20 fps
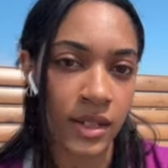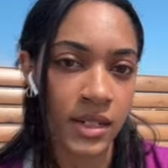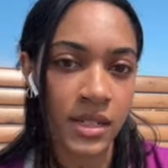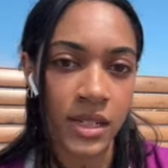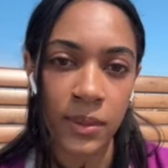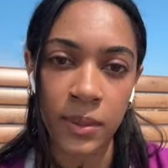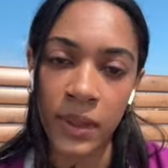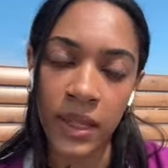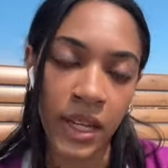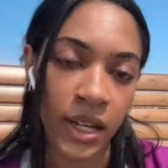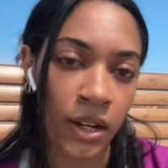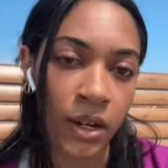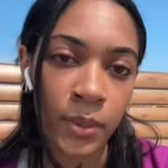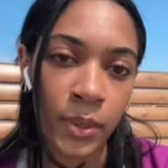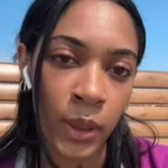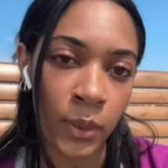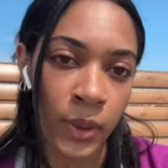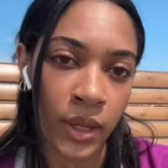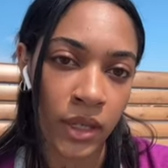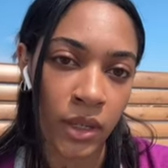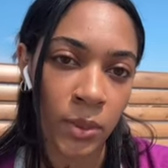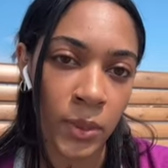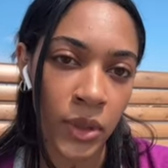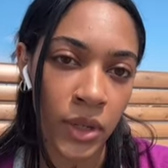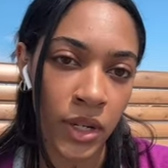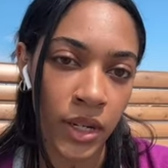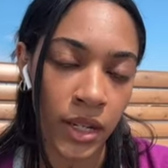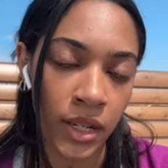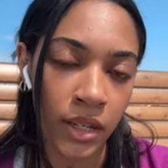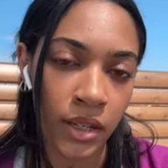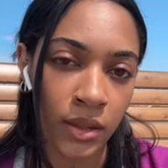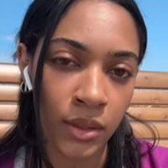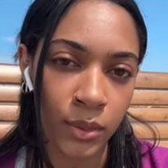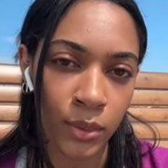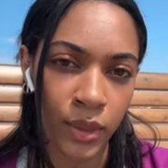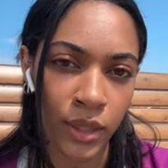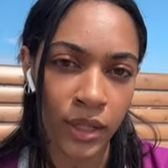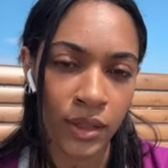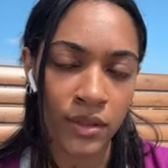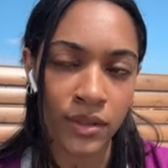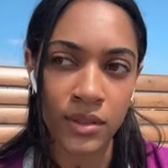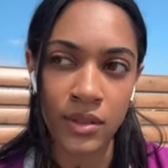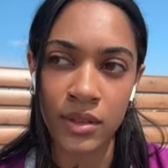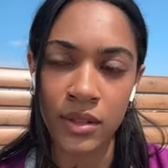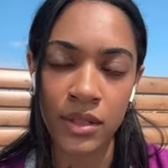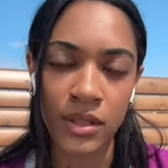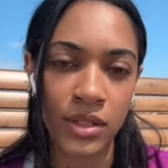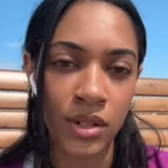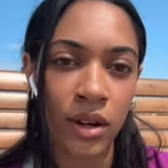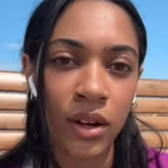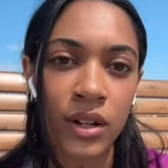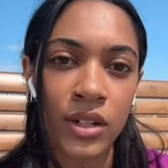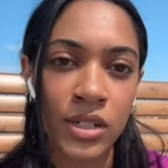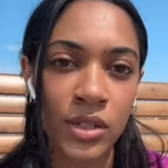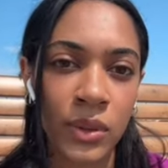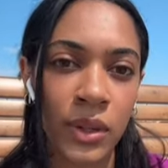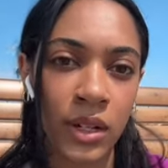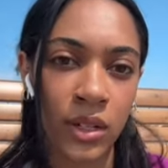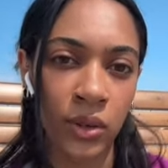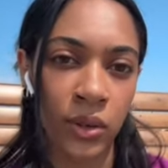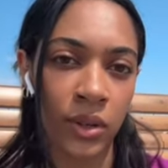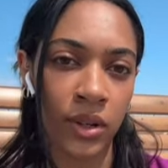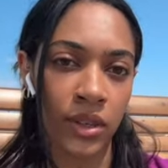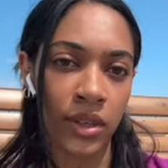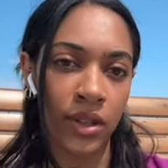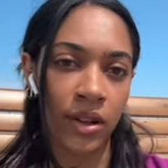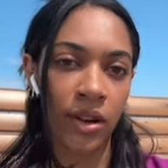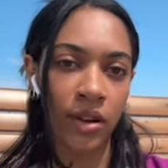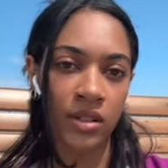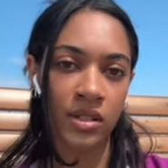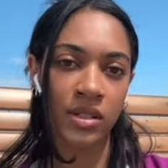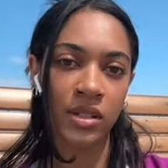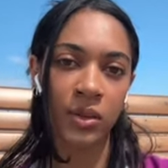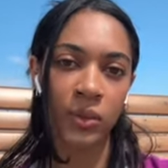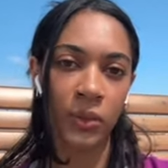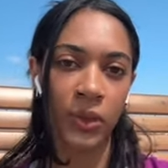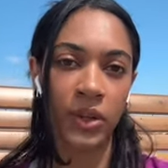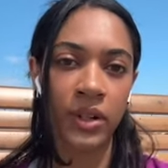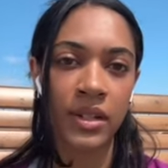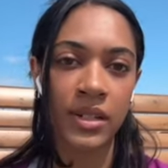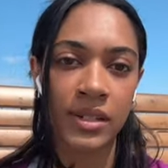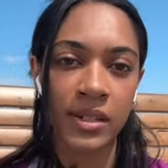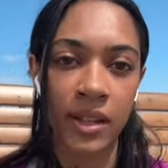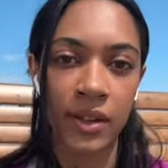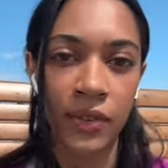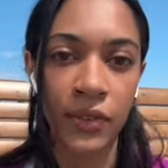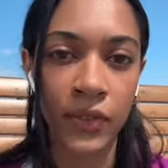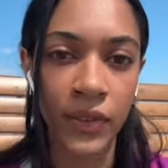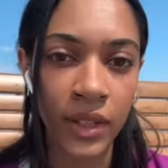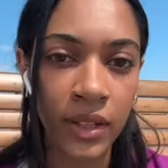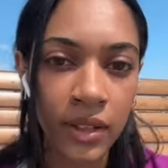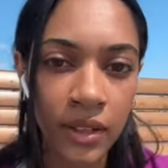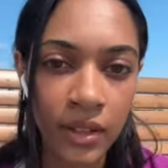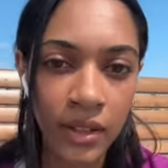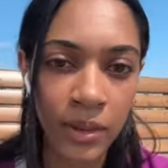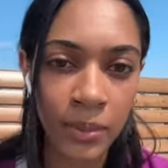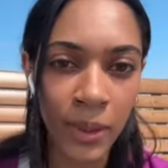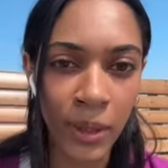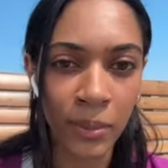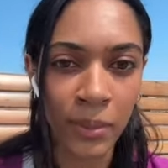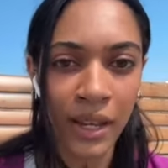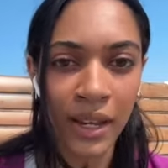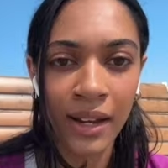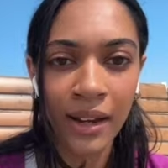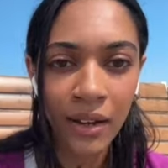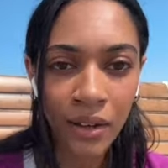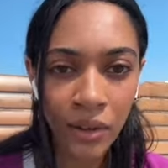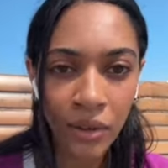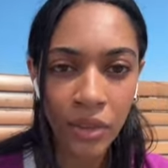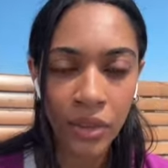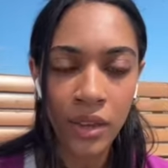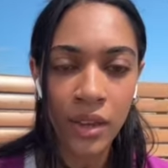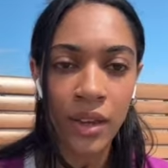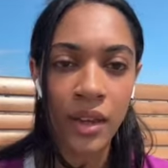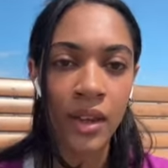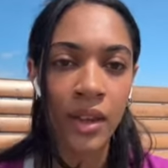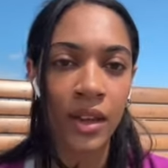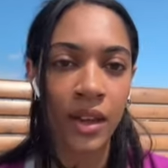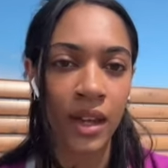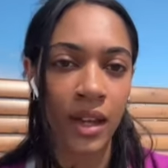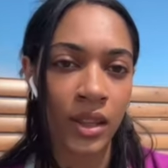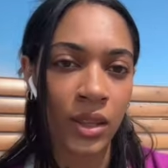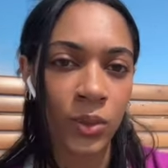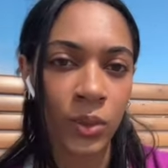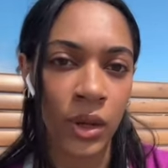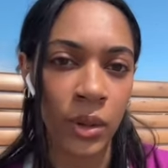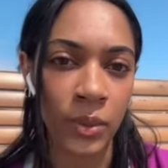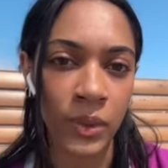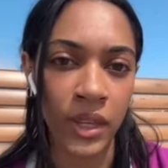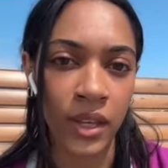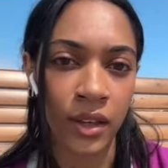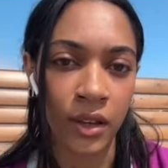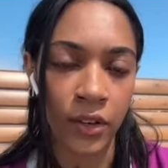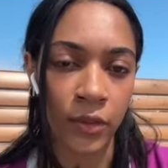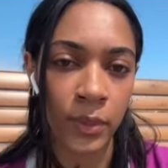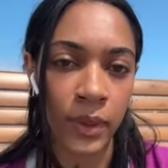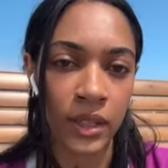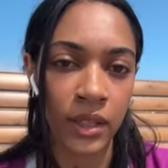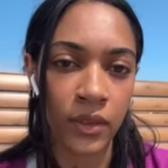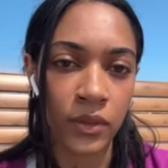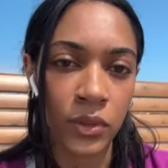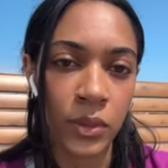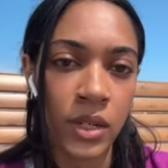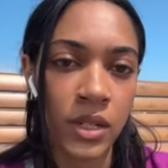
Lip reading: I deeply care about my community, and it's hard to ignore the constant worries I feel about my health and the well-being of my loved